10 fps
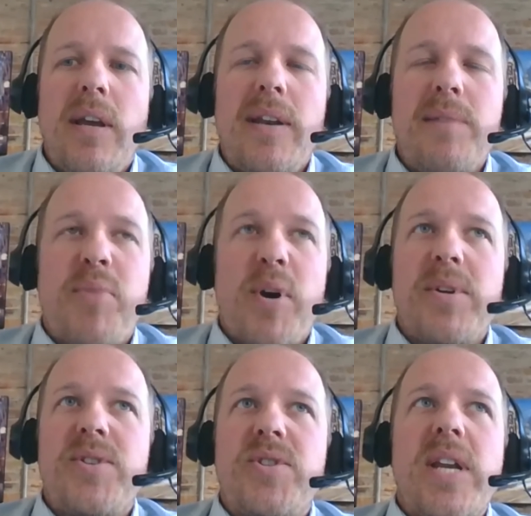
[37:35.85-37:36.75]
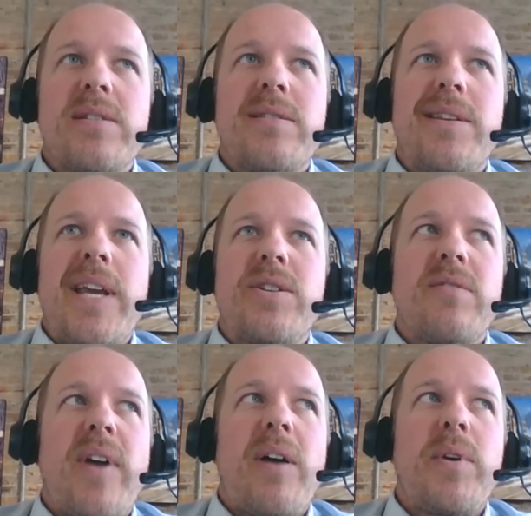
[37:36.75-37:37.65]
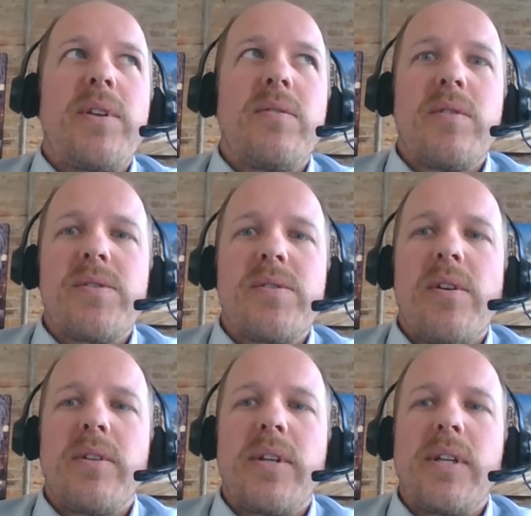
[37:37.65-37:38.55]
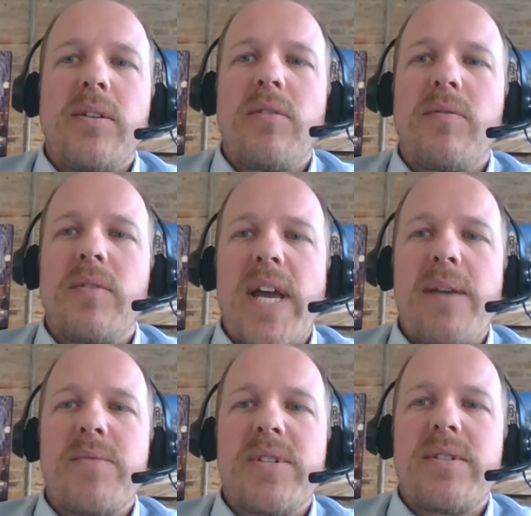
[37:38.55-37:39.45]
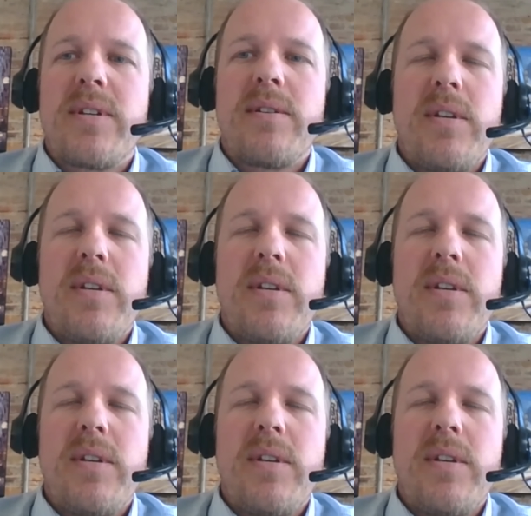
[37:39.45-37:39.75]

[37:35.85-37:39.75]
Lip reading: and probably change the nature of how we do it slowly over time, just to,